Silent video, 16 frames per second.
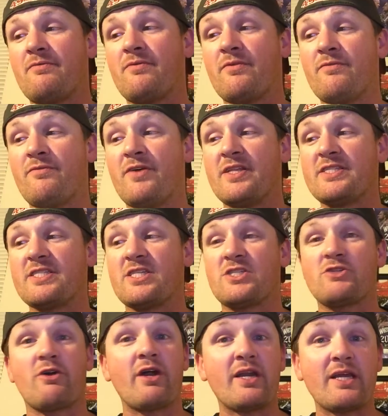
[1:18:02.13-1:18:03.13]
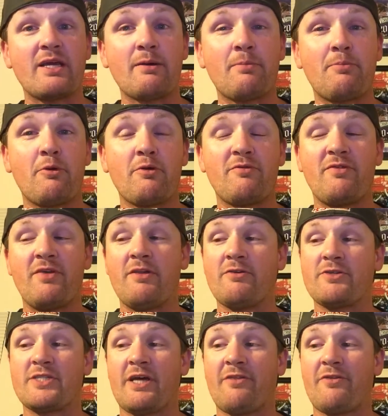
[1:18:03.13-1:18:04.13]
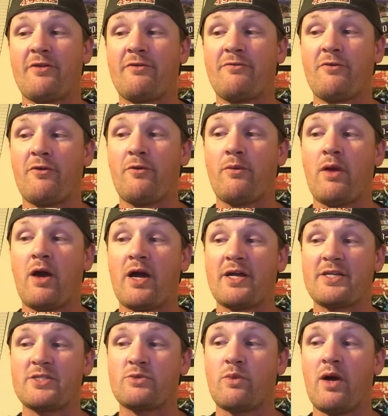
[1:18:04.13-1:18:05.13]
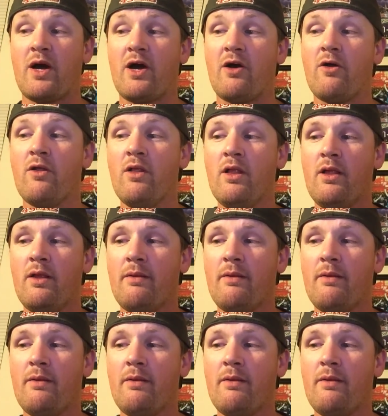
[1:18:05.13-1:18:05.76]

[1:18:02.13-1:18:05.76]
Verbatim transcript: Vince is trying to put feelers out there for The Rock as well.